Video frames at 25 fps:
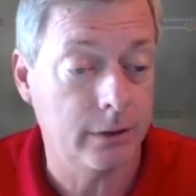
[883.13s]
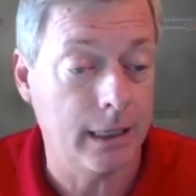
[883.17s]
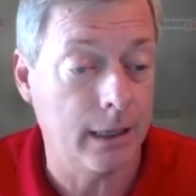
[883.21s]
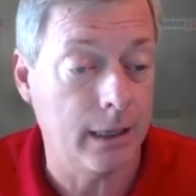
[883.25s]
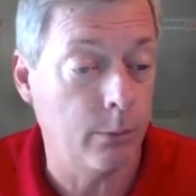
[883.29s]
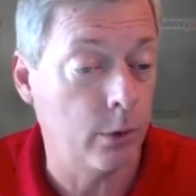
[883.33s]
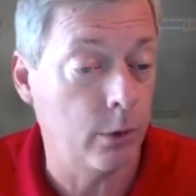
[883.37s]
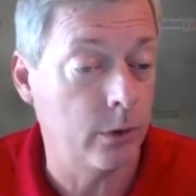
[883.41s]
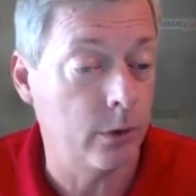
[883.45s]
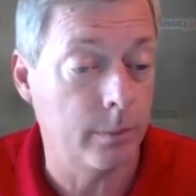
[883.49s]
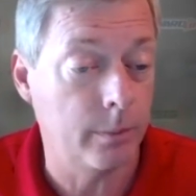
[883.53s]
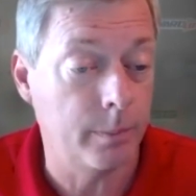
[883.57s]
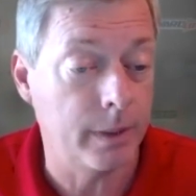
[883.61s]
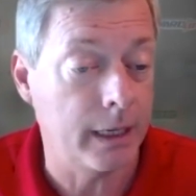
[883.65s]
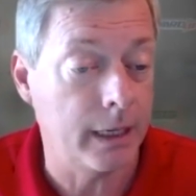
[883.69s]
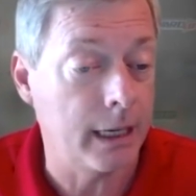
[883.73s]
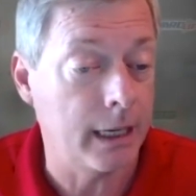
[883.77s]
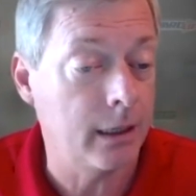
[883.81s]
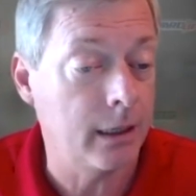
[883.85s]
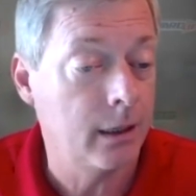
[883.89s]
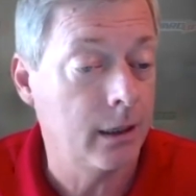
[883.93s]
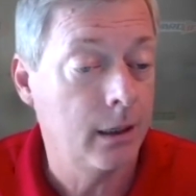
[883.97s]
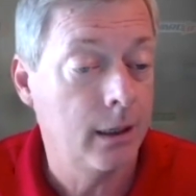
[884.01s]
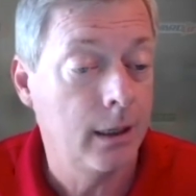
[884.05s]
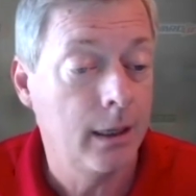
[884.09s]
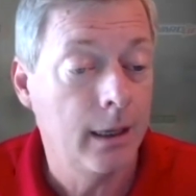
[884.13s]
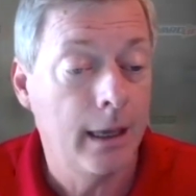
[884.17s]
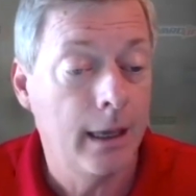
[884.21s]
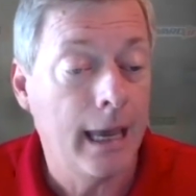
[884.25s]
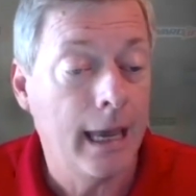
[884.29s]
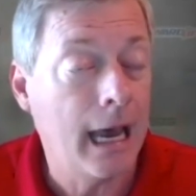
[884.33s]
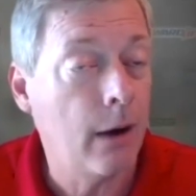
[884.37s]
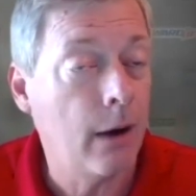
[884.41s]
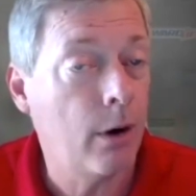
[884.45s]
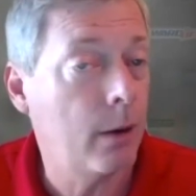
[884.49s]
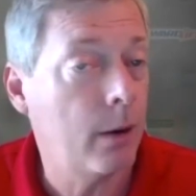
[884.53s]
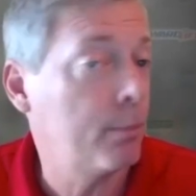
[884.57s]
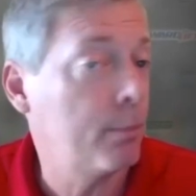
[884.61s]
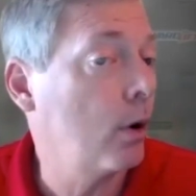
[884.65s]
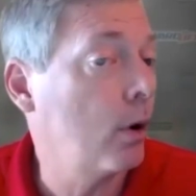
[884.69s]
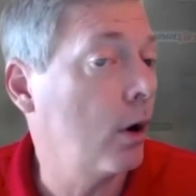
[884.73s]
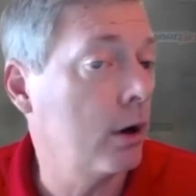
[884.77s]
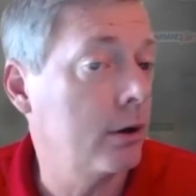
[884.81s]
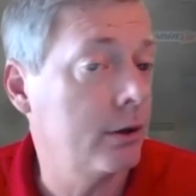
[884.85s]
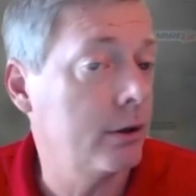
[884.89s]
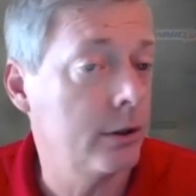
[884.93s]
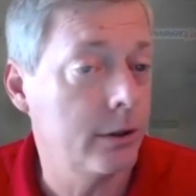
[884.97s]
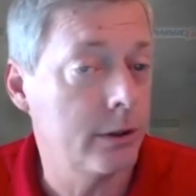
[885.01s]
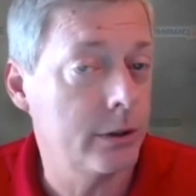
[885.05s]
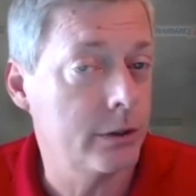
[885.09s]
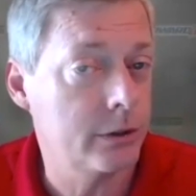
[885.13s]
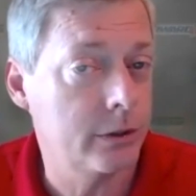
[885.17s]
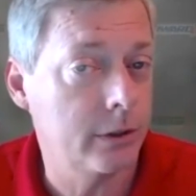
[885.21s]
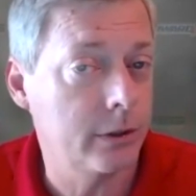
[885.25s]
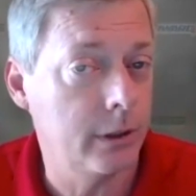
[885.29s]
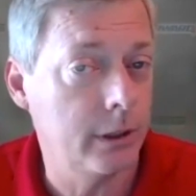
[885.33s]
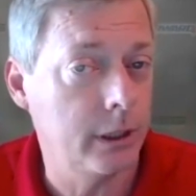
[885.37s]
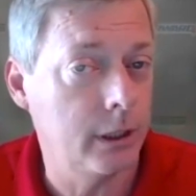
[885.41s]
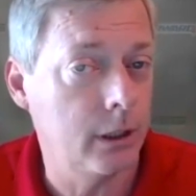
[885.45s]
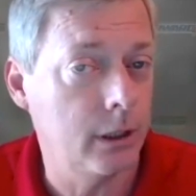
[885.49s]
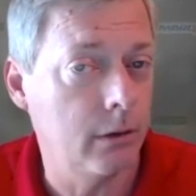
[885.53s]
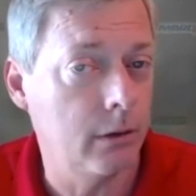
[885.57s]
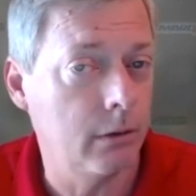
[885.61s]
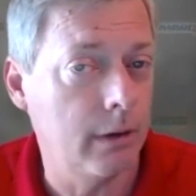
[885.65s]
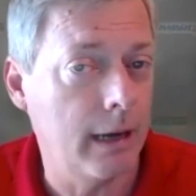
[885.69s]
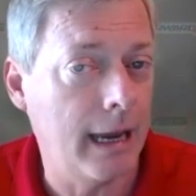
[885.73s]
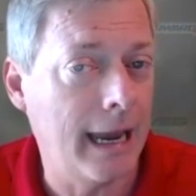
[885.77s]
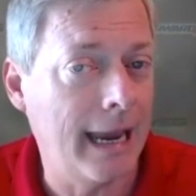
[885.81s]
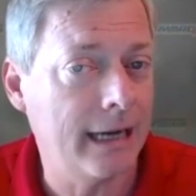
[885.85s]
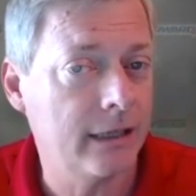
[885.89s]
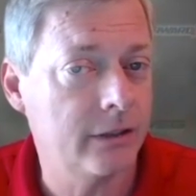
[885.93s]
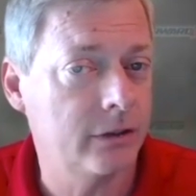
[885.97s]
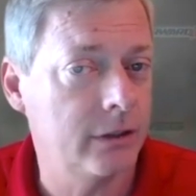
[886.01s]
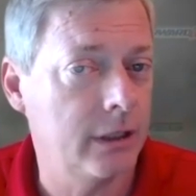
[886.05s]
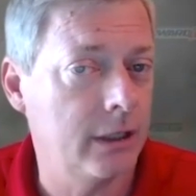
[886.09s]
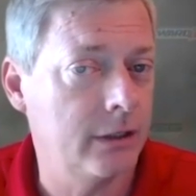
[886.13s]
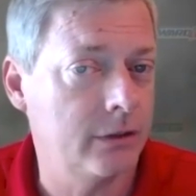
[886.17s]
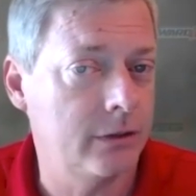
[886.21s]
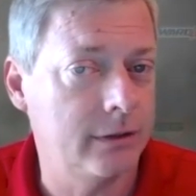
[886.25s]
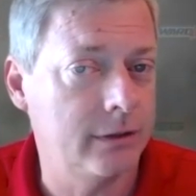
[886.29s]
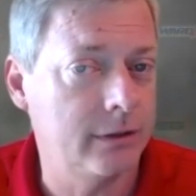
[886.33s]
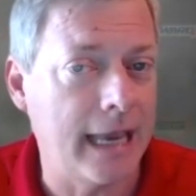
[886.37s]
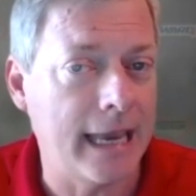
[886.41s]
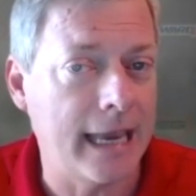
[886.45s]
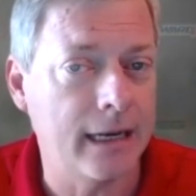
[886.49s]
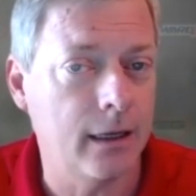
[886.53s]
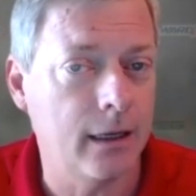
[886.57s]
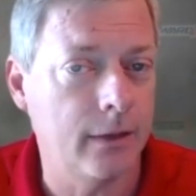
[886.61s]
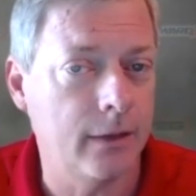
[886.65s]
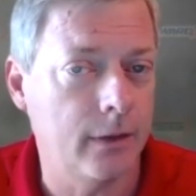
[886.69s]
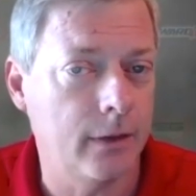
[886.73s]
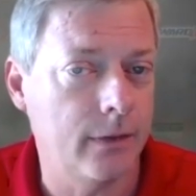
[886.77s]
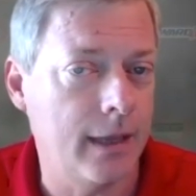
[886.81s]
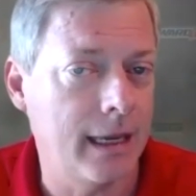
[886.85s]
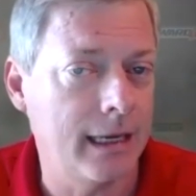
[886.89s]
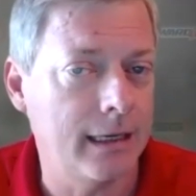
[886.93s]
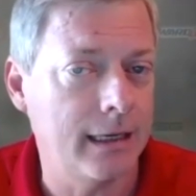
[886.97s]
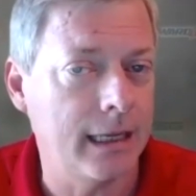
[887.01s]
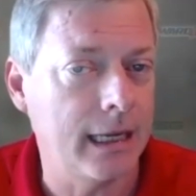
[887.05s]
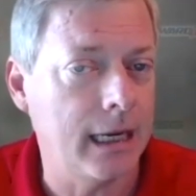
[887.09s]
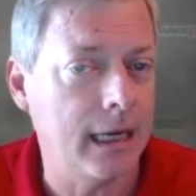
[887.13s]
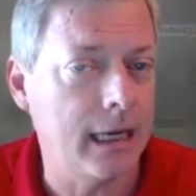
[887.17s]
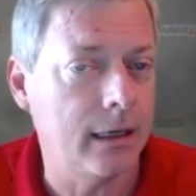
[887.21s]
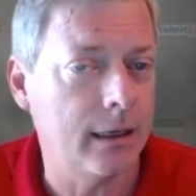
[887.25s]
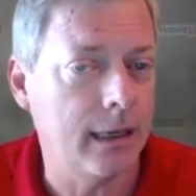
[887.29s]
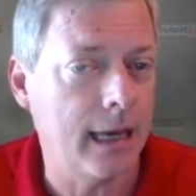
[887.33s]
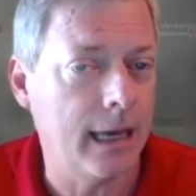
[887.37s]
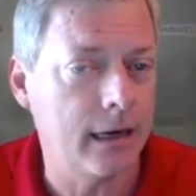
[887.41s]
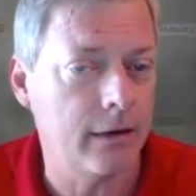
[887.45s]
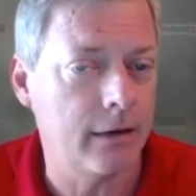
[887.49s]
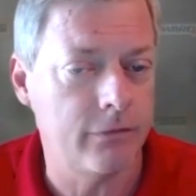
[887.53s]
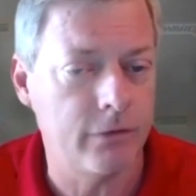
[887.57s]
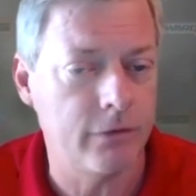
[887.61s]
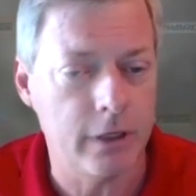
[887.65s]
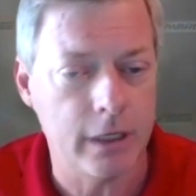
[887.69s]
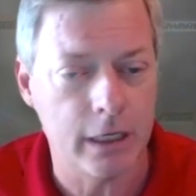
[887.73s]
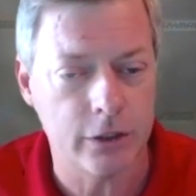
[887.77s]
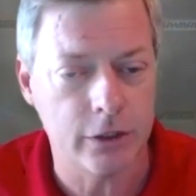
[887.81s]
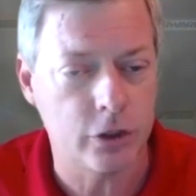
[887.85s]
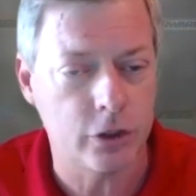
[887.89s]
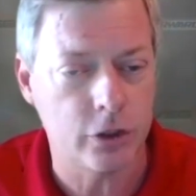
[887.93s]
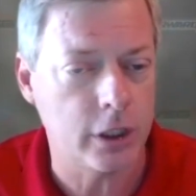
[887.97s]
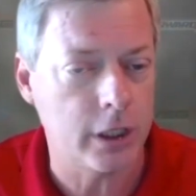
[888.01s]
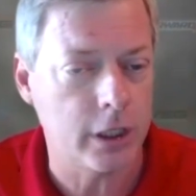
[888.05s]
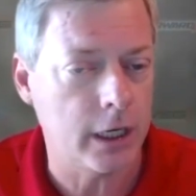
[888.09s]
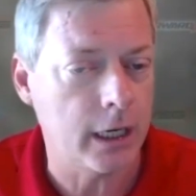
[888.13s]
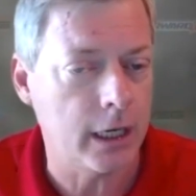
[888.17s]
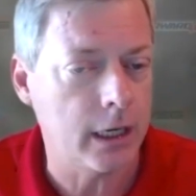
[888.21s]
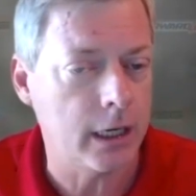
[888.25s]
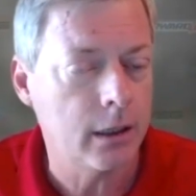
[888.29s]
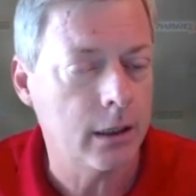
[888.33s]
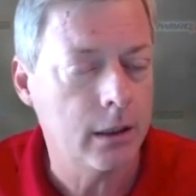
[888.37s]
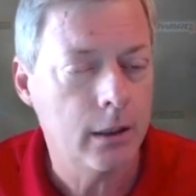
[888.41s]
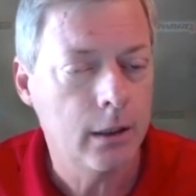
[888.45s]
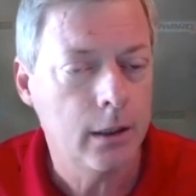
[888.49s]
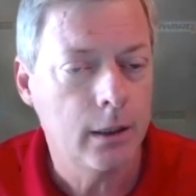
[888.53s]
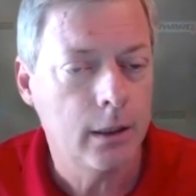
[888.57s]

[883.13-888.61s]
that whether it be how our partners, you know, access data that they need out of VSG,